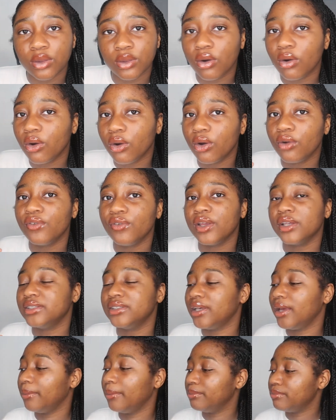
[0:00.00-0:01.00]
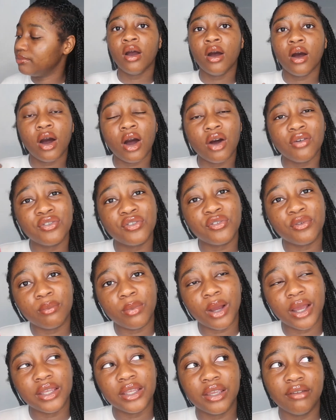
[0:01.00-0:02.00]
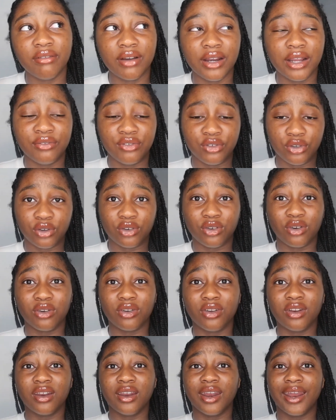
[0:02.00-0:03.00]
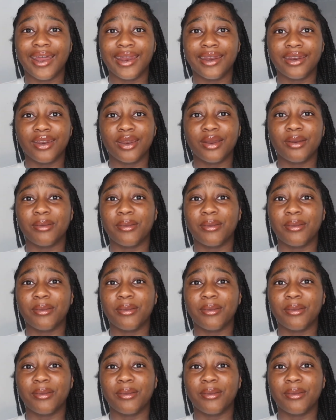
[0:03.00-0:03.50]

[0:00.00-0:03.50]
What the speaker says: the whole of year 10, half of my year 11 gone, and